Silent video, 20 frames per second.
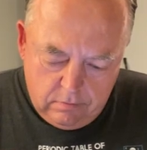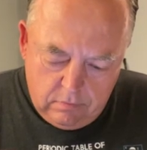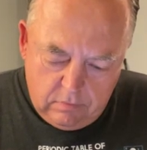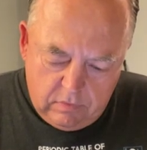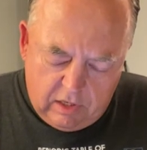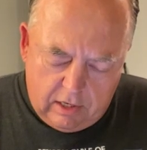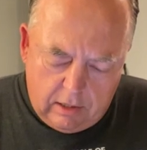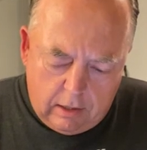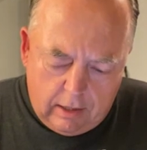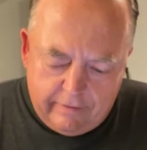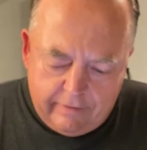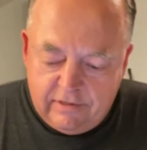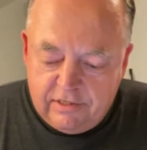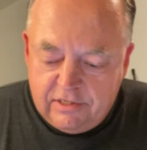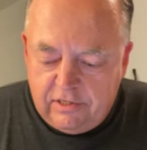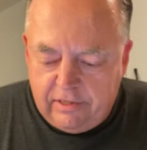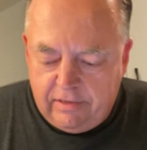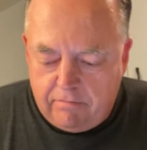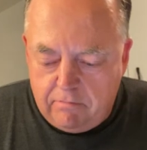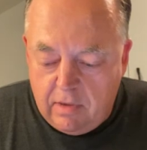And
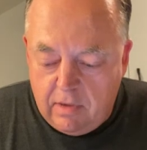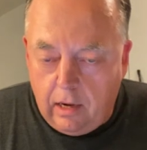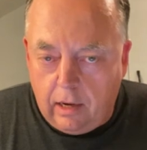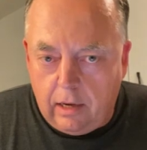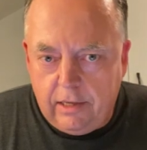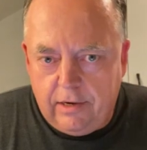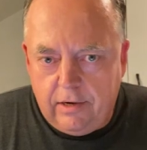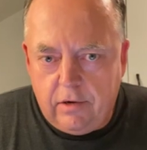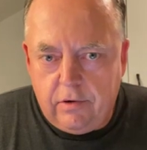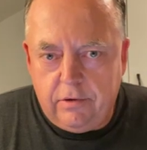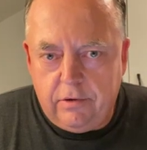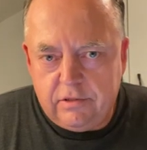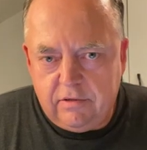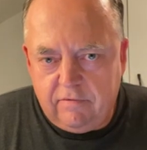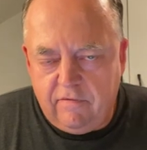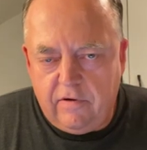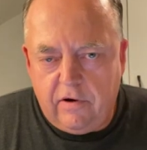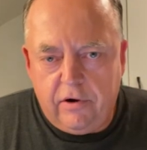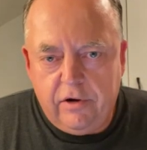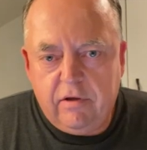obviously, a milliliter is a
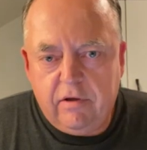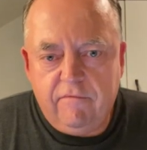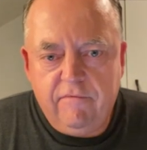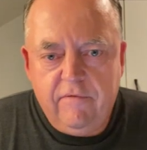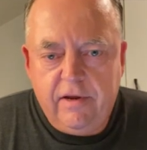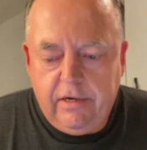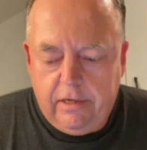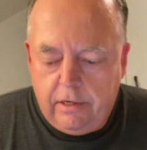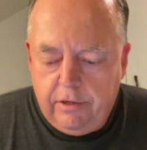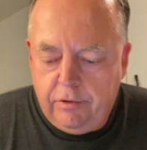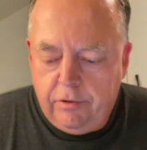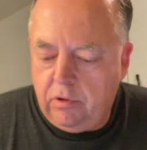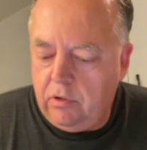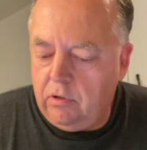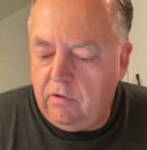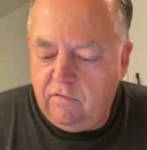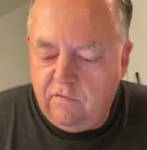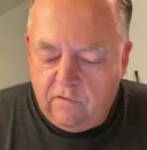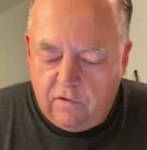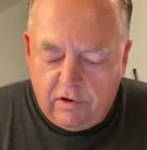very convenient unit
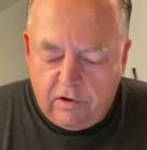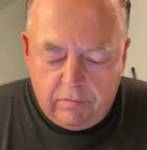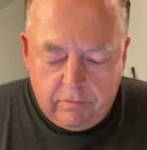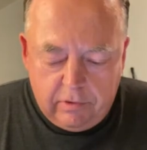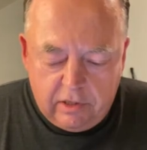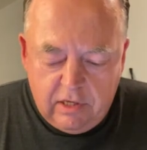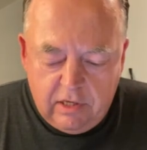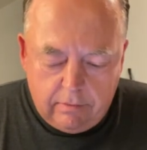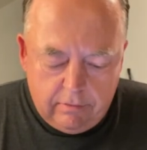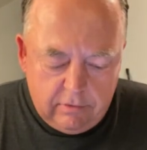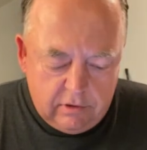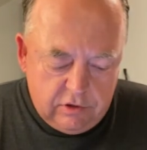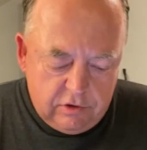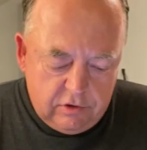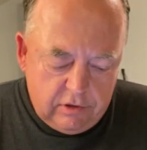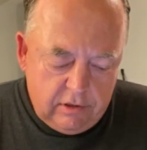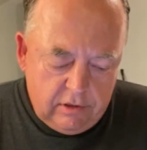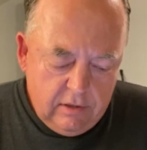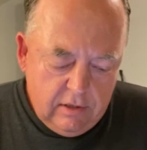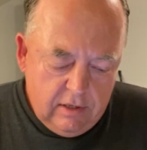of volume in
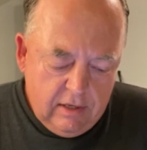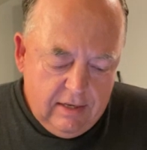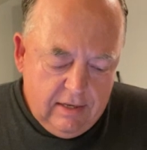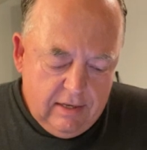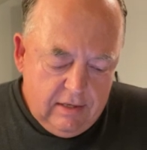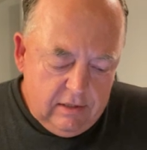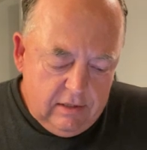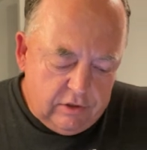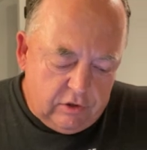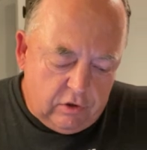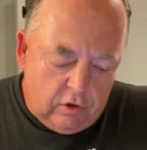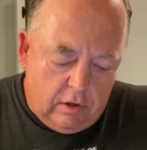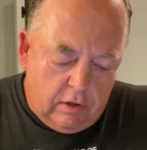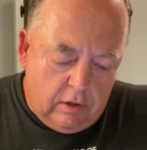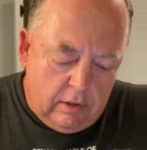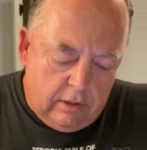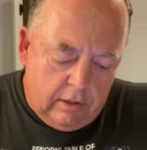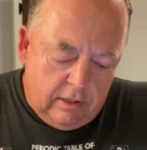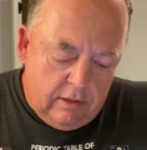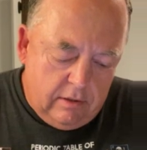chemistry.
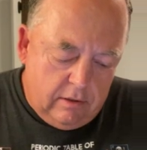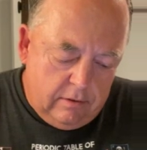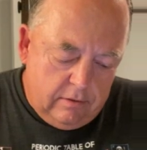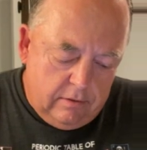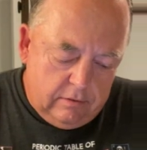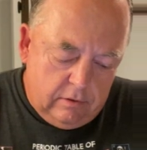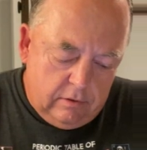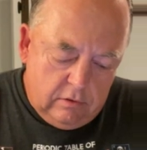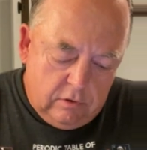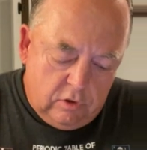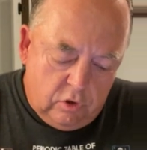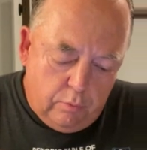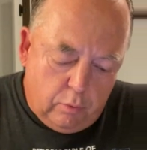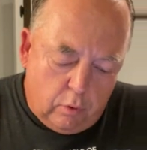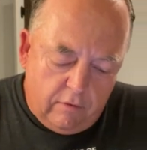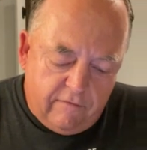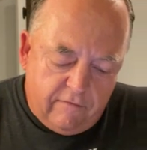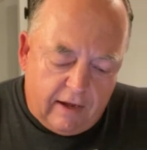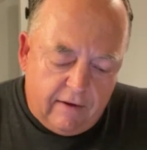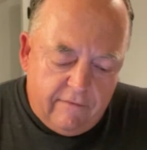So
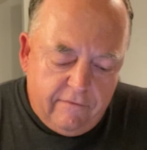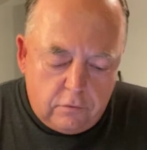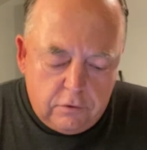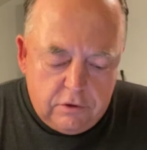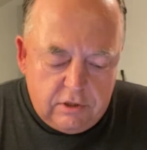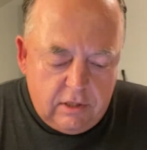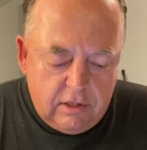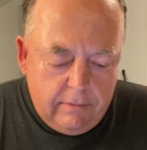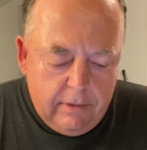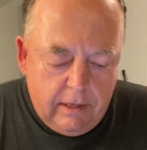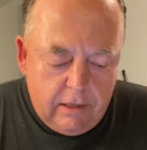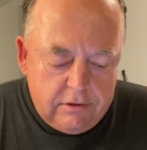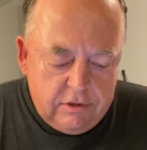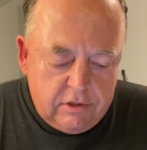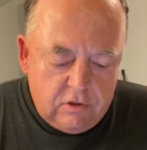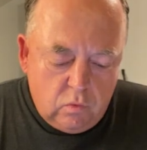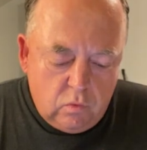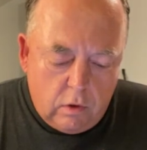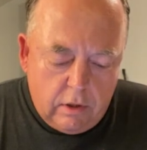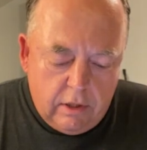2.54 centimeters
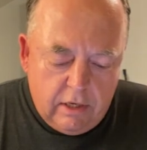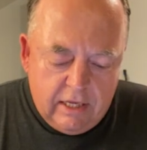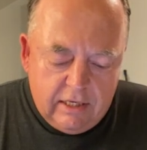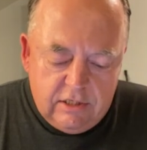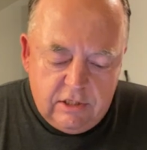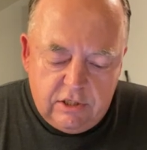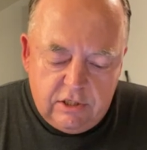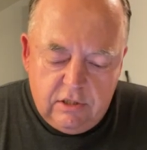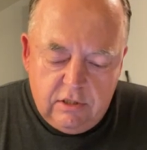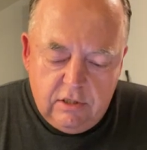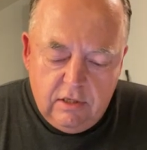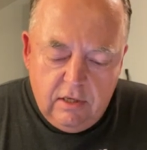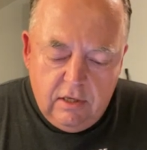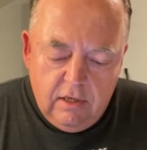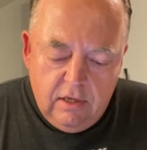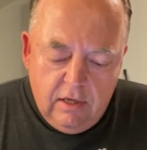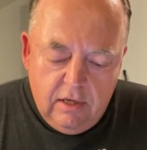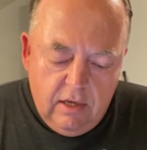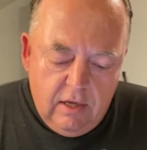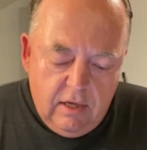is 1 inch.
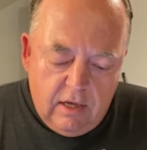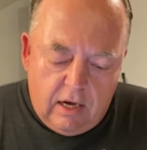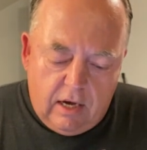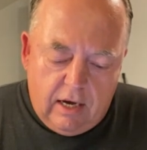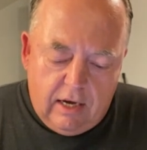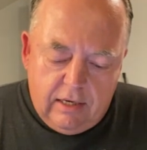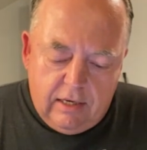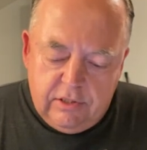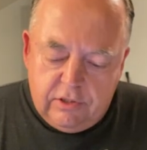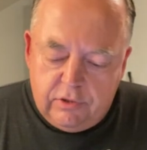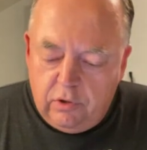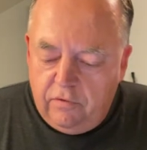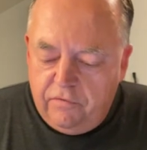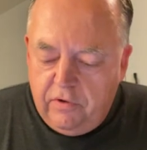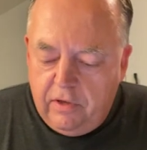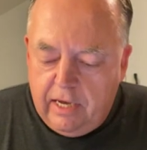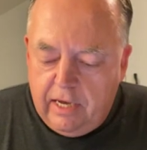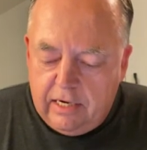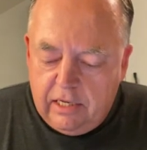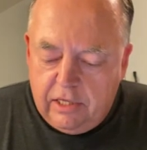So if
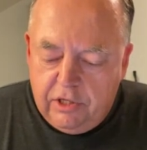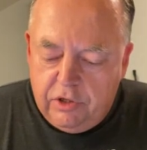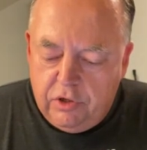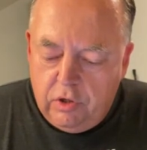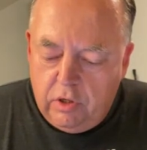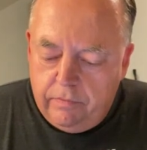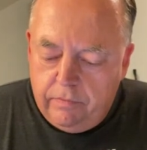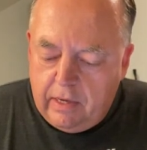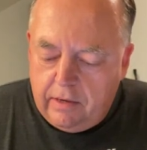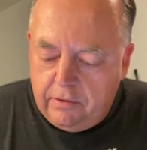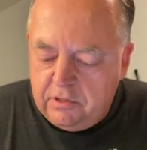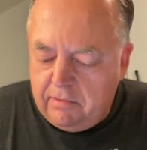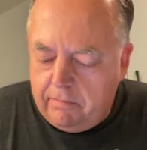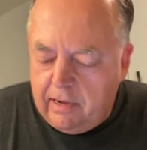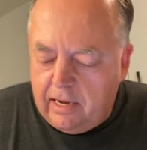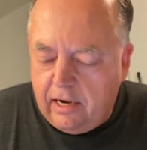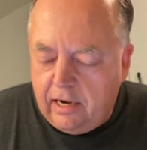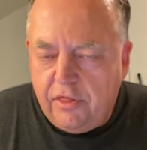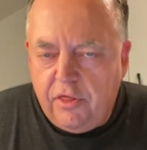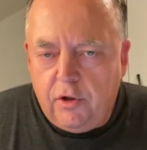you had a cube that was
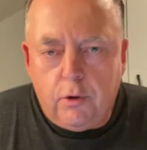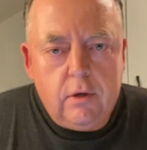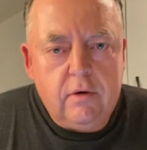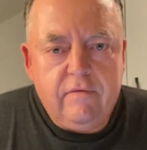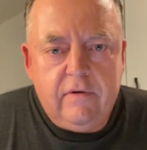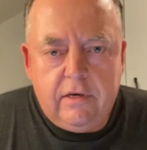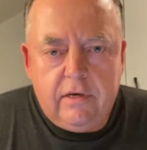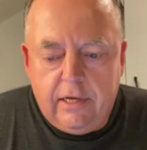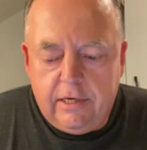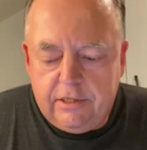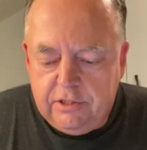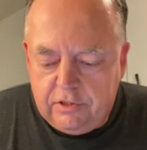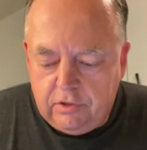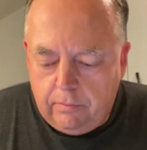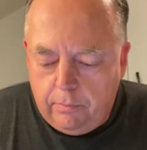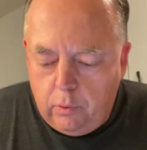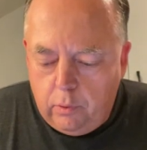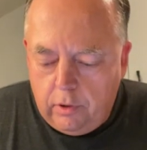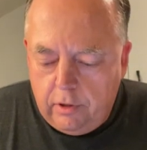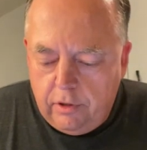about 1/3 of an inch, so
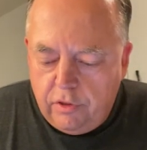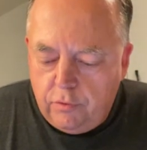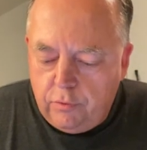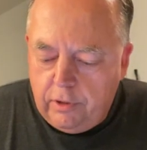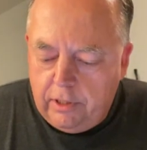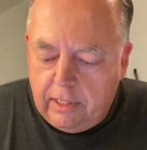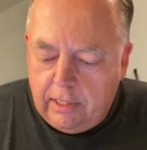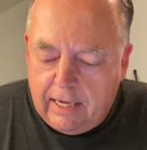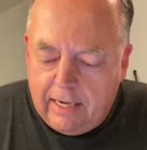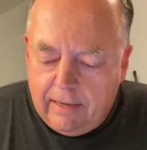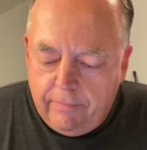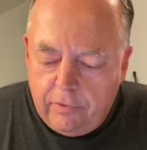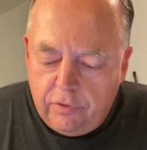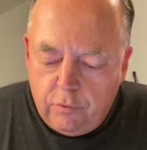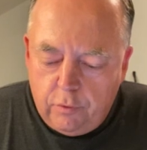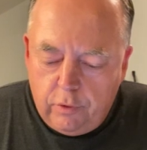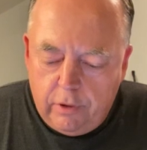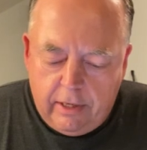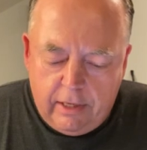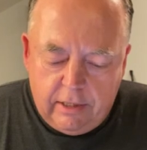
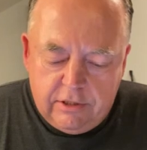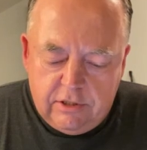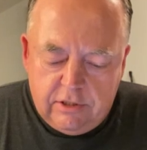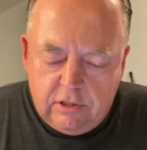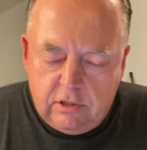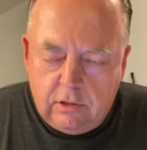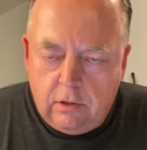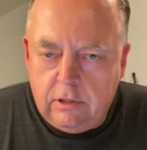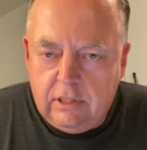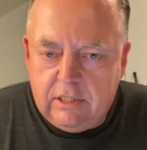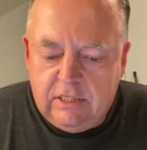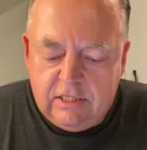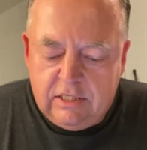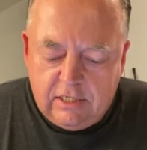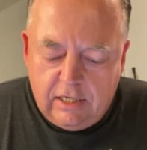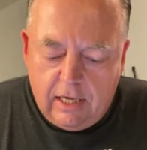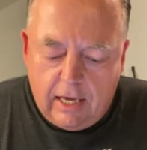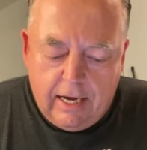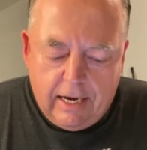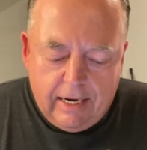0.393 inches on each
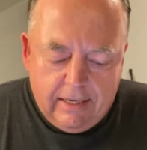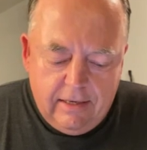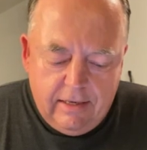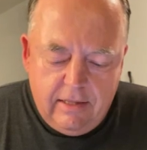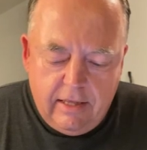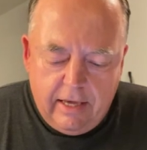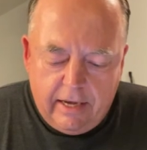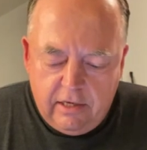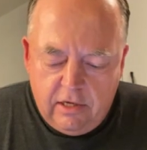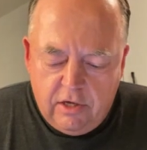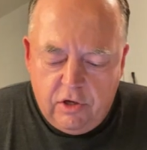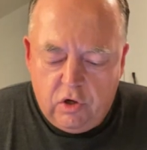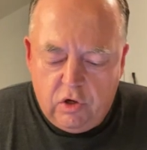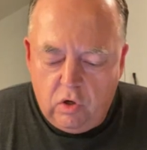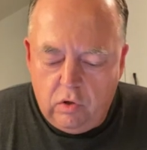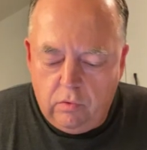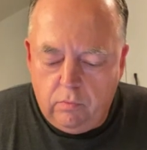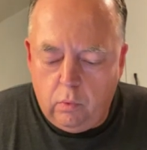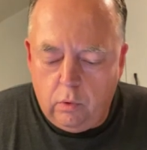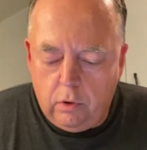side, that
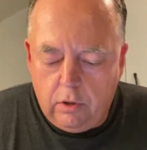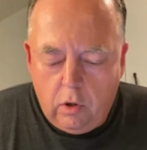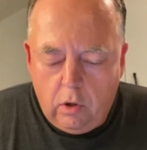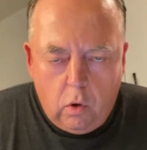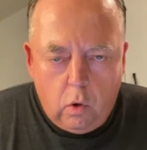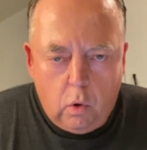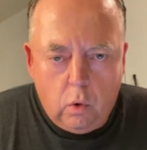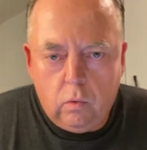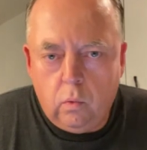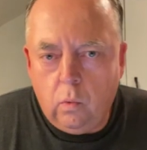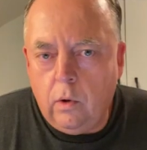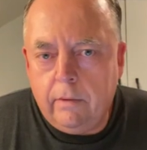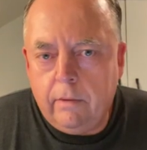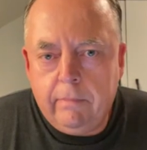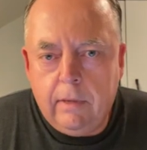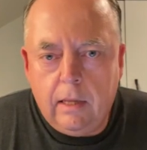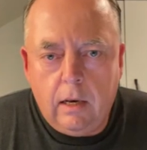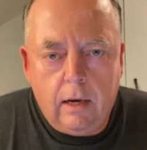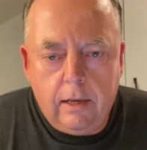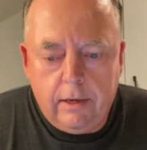cube would hold 1
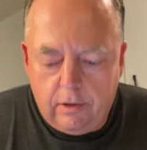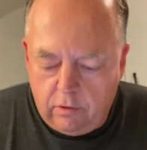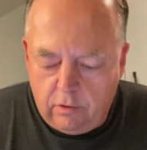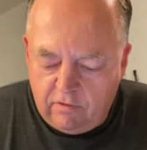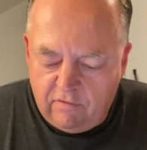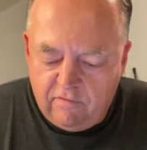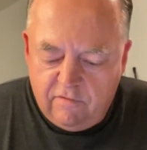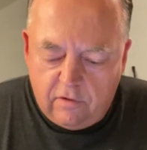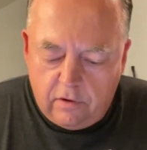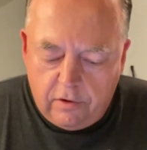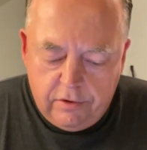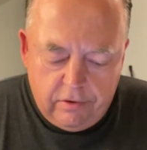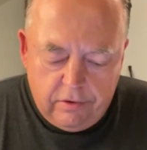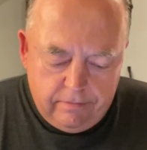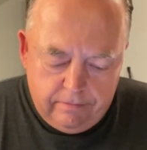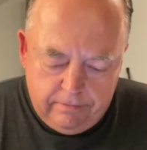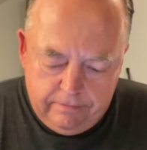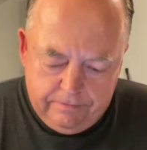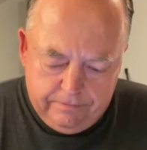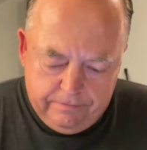milliliter of volume.